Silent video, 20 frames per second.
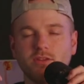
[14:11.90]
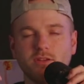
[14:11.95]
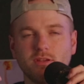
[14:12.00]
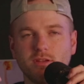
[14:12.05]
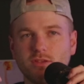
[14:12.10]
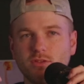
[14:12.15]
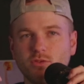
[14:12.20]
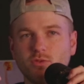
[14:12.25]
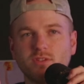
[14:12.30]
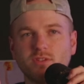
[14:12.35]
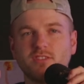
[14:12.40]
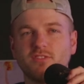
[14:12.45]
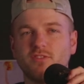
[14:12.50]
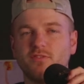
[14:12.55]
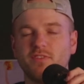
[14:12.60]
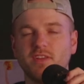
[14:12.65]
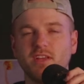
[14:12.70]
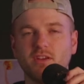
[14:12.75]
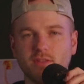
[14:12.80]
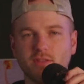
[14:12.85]
you just
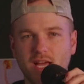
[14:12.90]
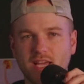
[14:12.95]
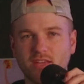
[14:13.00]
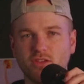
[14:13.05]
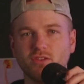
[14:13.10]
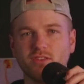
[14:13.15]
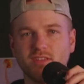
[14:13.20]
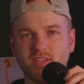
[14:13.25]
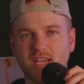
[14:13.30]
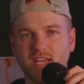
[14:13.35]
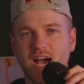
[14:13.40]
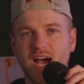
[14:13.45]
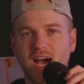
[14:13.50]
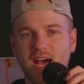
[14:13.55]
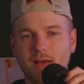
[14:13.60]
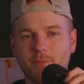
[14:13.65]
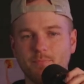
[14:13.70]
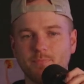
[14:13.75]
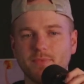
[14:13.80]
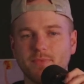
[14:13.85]
feel like you're the
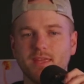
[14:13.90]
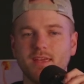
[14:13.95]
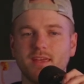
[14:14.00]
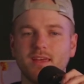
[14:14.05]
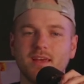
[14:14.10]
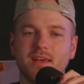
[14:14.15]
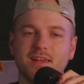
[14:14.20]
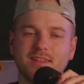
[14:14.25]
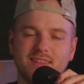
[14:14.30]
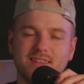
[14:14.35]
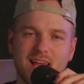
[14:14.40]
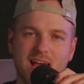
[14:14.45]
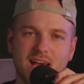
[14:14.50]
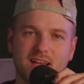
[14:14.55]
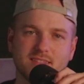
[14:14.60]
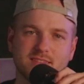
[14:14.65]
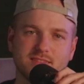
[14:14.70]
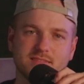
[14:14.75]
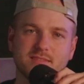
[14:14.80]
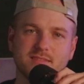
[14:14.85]
guy.
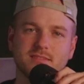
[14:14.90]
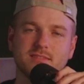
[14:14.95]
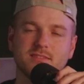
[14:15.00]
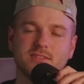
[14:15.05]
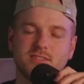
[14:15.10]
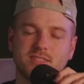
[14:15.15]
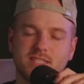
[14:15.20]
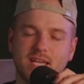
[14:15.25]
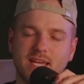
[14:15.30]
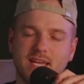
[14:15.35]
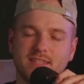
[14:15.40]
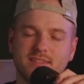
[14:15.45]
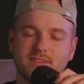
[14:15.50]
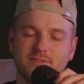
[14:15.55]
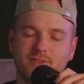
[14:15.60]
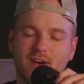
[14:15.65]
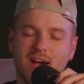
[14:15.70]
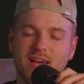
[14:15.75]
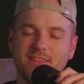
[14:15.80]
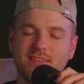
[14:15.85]
Next,
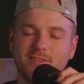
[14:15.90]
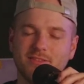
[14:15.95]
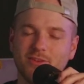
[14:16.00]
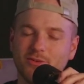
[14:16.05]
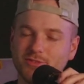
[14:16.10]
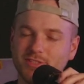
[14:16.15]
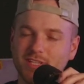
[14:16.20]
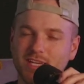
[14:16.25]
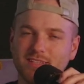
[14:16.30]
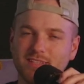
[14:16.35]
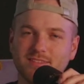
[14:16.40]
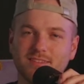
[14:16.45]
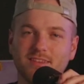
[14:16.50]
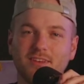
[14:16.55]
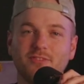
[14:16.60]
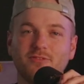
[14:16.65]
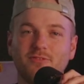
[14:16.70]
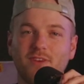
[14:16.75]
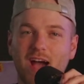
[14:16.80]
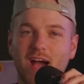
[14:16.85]
don't chase.
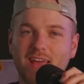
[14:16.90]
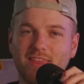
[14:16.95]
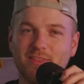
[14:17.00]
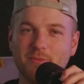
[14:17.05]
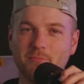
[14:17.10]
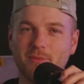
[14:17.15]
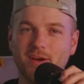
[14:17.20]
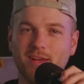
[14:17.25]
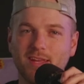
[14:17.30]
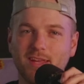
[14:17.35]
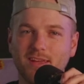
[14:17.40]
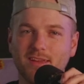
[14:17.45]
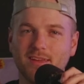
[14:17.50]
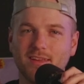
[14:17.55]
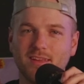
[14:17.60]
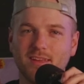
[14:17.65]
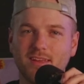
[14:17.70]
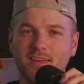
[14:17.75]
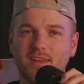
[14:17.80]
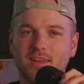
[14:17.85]
Find the money.
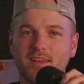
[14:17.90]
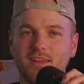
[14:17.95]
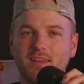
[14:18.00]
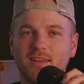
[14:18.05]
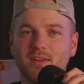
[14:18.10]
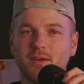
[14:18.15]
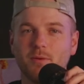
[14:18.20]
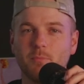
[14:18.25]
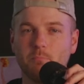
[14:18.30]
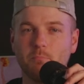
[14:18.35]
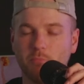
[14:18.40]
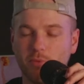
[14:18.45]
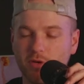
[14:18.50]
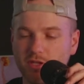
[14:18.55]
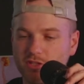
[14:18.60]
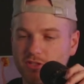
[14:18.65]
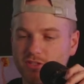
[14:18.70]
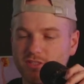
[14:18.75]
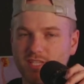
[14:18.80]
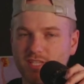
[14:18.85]

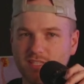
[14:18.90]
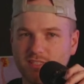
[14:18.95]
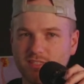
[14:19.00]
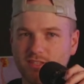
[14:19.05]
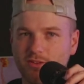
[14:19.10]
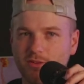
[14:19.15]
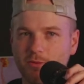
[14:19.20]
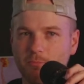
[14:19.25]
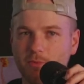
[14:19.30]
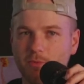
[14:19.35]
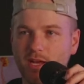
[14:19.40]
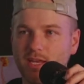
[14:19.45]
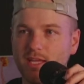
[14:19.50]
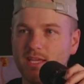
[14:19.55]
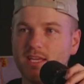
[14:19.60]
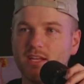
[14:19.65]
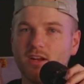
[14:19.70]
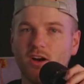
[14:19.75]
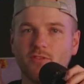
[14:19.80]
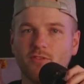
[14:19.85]
Put your attention on the money.
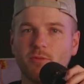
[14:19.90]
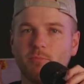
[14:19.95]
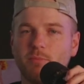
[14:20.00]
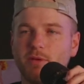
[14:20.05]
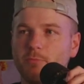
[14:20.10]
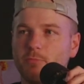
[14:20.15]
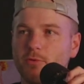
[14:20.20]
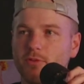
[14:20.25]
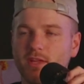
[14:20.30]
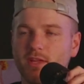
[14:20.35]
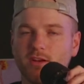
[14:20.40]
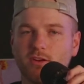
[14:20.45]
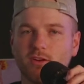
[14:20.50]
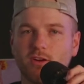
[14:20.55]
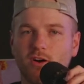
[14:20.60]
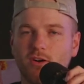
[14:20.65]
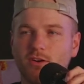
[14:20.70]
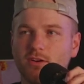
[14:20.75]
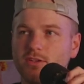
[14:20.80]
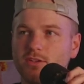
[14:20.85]
Get off the people that are
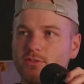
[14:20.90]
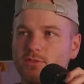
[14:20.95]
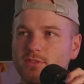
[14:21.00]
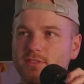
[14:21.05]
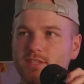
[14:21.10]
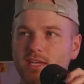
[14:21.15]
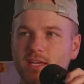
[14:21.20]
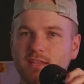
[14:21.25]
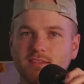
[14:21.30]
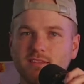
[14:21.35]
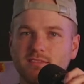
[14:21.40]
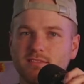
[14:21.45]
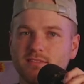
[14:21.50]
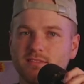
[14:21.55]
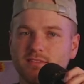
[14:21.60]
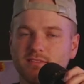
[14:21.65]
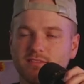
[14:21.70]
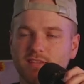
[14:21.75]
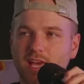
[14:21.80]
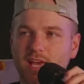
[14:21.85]
calling you and saying, this is
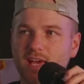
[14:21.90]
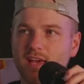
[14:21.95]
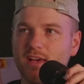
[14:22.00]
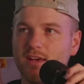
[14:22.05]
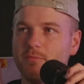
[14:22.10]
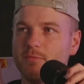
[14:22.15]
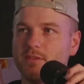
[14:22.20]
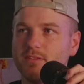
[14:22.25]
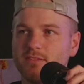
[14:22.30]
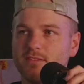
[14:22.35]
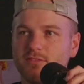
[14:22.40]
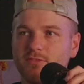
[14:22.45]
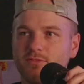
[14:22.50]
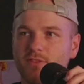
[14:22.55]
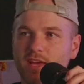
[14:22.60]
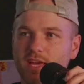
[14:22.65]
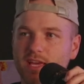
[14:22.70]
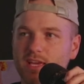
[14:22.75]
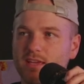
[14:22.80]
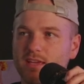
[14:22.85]
a scam, this is
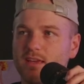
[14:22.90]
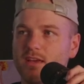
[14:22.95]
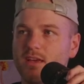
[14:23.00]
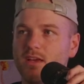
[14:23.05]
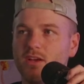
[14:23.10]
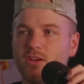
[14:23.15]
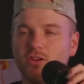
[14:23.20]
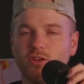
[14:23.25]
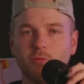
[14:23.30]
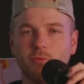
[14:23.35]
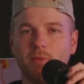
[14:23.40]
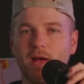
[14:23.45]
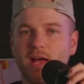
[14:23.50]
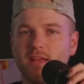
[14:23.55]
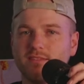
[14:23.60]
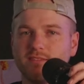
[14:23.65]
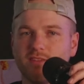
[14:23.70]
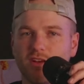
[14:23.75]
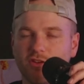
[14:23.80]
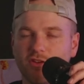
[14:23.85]
fake, you're a
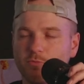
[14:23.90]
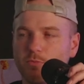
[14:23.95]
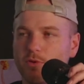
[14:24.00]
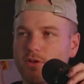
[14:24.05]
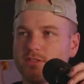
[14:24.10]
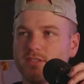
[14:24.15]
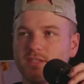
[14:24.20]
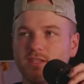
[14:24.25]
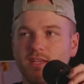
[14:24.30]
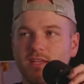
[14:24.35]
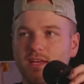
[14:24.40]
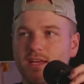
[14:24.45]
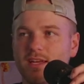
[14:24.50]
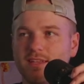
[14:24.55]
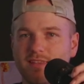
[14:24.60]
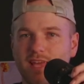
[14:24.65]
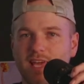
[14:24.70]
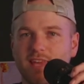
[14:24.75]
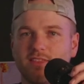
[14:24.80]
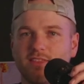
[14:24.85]
bad salesperson.
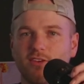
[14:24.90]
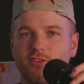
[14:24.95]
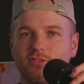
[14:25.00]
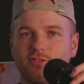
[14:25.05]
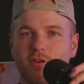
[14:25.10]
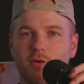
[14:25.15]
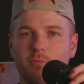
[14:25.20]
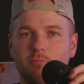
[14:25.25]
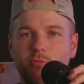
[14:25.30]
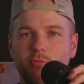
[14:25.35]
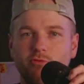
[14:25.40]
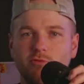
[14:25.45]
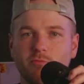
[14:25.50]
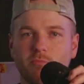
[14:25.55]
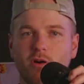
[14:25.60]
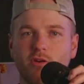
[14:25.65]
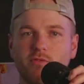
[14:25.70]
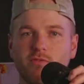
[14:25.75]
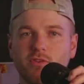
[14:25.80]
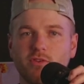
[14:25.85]
Take those, move them
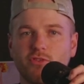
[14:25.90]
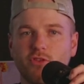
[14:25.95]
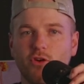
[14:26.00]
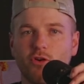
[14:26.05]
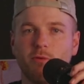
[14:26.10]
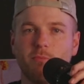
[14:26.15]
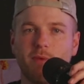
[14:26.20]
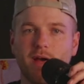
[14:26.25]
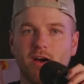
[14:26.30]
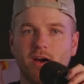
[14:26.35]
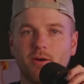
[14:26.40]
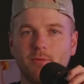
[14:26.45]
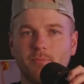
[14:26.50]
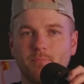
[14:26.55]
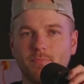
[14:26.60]
over, throw them out.